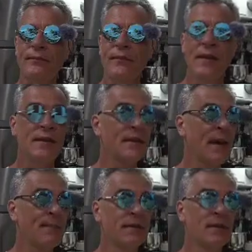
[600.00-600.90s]
and this
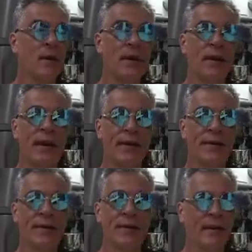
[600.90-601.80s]
happens quite a lot.
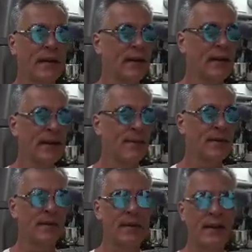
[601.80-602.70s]
It
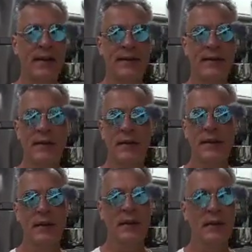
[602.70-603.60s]
happens a lot.
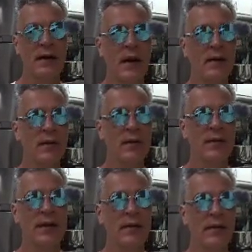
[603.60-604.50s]
I'll go
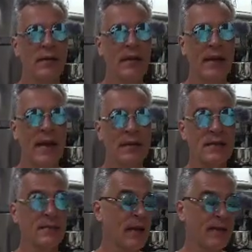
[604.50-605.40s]
in there and ask
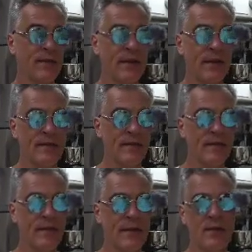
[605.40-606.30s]
them, like for
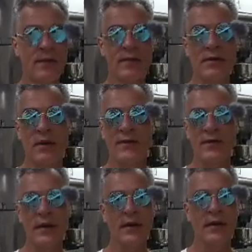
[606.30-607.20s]
the orange soft
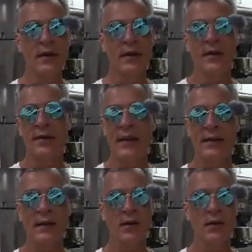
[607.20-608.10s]
drink. that
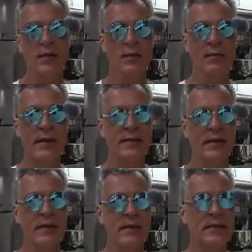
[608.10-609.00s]
little girl
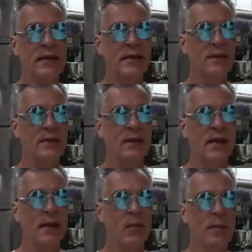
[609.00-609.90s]
basically said to
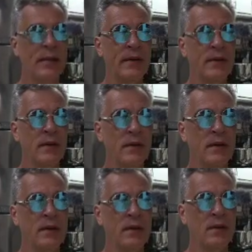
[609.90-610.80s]
that woman,
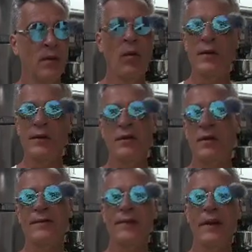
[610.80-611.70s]
orange
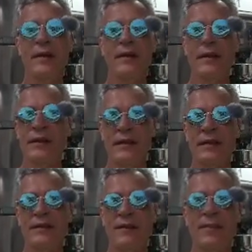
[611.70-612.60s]
soft drink, the
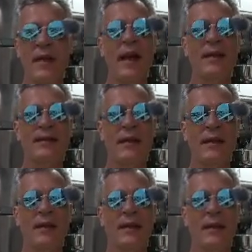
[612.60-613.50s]
exact same thing I said.